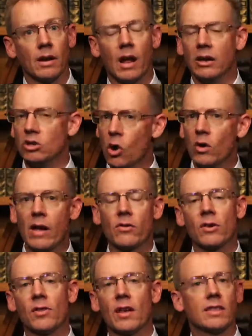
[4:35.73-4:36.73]
Now, don't ever
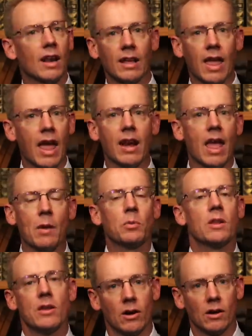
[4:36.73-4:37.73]
think that it can't
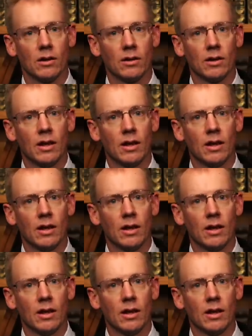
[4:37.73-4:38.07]
happen here,